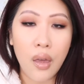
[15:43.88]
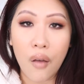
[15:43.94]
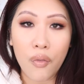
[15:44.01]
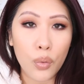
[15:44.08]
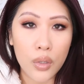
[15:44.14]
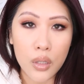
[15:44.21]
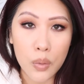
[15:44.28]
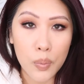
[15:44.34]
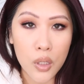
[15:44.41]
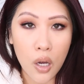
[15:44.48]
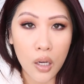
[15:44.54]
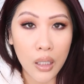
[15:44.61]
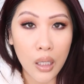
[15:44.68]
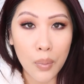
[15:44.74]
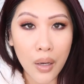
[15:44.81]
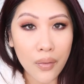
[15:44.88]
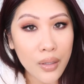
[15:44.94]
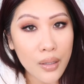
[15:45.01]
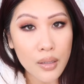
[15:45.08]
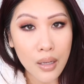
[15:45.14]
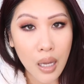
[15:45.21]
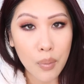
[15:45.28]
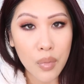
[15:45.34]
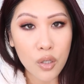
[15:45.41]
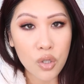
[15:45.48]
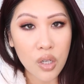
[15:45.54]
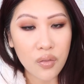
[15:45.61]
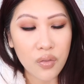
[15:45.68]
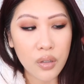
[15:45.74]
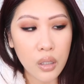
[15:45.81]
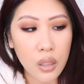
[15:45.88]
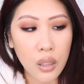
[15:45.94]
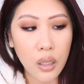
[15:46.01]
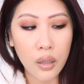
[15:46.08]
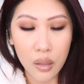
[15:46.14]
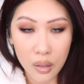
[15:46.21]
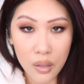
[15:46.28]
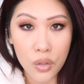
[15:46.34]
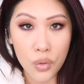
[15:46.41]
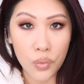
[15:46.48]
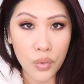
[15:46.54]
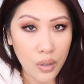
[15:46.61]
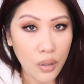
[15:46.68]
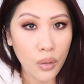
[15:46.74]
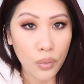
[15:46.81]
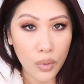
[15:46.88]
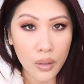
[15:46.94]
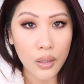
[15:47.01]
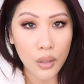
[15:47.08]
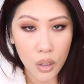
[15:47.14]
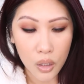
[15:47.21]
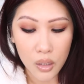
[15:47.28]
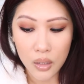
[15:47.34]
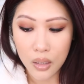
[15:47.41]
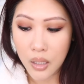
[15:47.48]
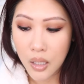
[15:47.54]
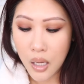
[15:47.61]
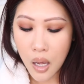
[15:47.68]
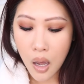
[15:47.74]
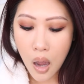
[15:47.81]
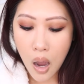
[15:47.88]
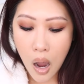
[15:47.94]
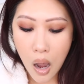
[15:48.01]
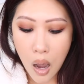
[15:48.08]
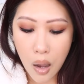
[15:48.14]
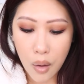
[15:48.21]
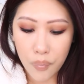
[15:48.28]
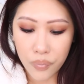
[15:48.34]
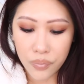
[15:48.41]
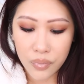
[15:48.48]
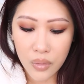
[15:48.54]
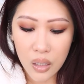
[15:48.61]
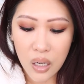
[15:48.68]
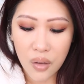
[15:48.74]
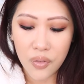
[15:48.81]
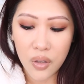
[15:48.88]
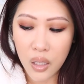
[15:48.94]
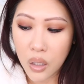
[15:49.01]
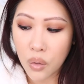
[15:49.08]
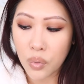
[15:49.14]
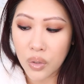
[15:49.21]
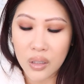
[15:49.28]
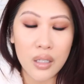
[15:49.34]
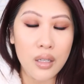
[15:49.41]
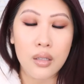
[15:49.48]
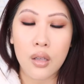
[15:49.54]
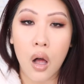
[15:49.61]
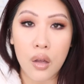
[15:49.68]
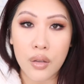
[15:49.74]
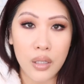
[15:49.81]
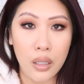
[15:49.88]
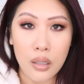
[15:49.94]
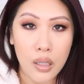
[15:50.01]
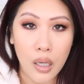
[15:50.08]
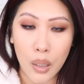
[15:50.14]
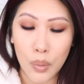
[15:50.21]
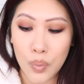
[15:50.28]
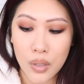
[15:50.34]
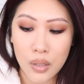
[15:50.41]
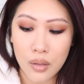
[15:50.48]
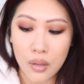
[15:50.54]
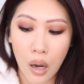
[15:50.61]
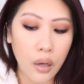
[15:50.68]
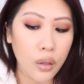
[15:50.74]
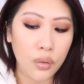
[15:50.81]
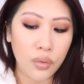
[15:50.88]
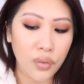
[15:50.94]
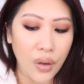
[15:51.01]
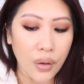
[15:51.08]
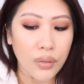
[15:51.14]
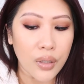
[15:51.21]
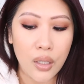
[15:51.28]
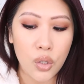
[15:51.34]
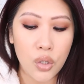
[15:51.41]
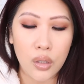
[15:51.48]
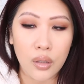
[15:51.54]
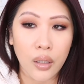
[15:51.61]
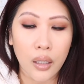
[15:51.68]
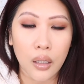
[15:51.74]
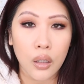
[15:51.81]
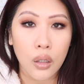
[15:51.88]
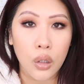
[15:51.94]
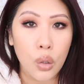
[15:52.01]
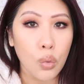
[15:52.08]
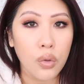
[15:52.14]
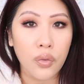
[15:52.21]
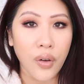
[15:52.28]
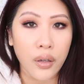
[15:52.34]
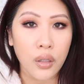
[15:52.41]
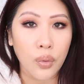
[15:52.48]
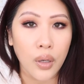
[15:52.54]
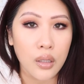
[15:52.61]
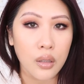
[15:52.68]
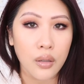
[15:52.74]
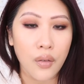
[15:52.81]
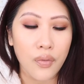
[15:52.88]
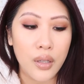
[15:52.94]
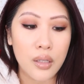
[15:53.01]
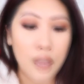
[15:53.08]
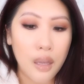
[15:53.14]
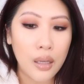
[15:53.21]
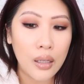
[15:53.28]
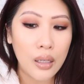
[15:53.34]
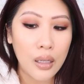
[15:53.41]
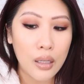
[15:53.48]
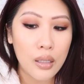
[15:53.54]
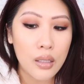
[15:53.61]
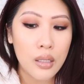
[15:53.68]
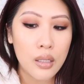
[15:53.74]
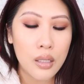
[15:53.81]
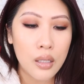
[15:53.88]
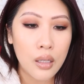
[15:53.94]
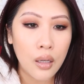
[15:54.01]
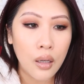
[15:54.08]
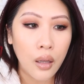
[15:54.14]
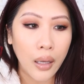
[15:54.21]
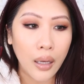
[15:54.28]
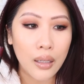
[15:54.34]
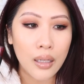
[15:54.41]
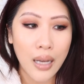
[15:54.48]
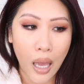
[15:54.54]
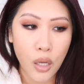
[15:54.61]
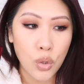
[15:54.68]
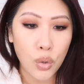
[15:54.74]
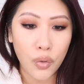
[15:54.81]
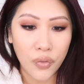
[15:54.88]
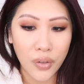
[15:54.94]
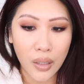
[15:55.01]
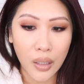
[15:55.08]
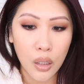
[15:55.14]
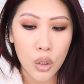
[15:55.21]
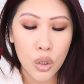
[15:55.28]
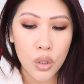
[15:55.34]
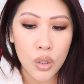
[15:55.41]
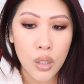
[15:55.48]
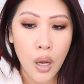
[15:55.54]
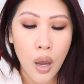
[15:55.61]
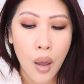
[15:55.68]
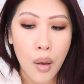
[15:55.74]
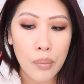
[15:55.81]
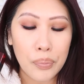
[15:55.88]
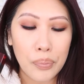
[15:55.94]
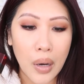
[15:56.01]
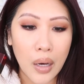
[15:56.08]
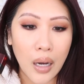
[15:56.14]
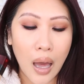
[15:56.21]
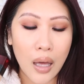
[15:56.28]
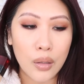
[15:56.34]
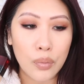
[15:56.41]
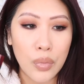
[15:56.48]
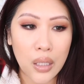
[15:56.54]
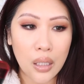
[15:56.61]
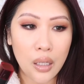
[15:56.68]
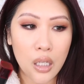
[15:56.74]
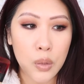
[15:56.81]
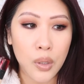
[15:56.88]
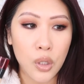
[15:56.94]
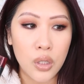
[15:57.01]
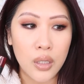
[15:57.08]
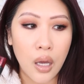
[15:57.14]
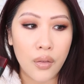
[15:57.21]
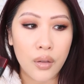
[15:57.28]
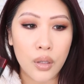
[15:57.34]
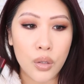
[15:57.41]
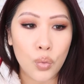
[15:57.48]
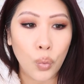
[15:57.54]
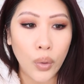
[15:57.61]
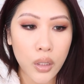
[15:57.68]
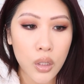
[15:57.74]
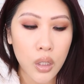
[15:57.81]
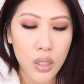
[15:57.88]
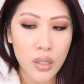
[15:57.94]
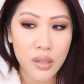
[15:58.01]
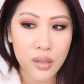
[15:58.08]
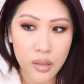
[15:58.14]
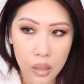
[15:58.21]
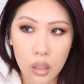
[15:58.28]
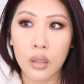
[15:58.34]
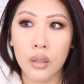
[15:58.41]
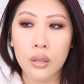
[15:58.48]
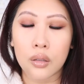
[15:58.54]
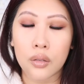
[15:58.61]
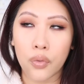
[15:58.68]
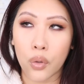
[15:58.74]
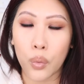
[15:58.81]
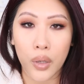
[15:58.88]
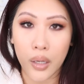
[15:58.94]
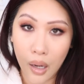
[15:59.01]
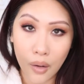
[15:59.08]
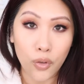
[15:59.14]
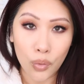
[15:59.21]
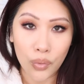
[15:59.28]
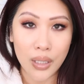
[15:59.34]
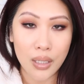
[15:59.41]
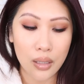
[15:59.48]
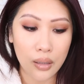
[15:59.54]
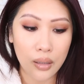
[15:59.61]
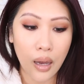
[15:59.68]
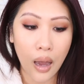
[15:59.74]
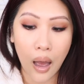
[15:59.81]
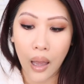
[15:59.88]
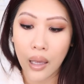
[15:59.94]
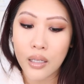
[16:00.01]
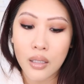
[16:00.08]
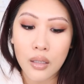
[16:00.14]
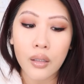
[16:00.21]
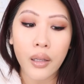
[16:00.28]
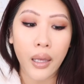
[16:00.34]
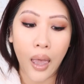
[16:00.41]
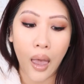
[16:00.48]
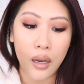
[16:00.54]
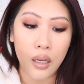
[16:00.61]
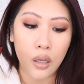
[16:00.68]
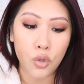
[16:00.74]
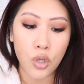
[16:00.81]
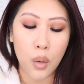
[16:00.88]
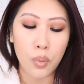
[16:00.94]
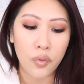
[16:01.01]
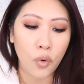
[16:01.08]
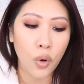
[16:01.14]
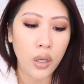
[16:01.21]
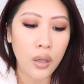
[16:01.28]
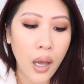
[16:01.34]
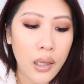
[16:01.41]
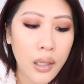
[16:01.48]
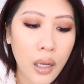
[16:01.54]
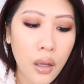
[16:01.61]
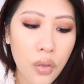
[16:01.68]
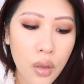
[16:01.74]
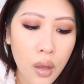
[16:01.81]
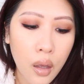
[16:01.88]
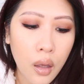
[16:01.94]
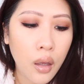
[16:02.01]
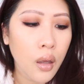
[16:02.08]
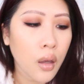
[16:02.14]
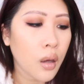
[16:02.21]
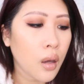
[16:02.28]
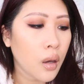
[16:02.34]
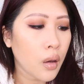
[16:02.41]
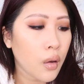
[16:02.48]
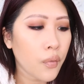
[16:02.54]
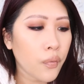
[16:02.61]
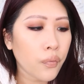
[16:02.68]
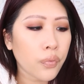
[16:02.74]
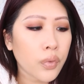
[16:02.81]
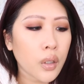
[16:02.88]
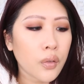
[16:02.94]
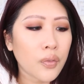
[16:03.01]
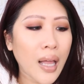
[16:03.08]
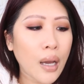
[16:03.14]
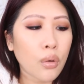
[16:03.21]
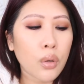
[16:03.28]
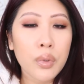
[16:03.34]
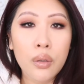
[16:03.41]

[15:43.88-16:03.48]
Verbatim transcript: everyone's been talking about this. I'm in the shade Vanilla. It is really, really good. Um, and I feel like it really is all skin types kind of a foundation. Like you will find a way to love this. It is like a natural finish, but on me, especially now that it's winter still, for whatever reason, I still like adding a drop of oil. I like the Flower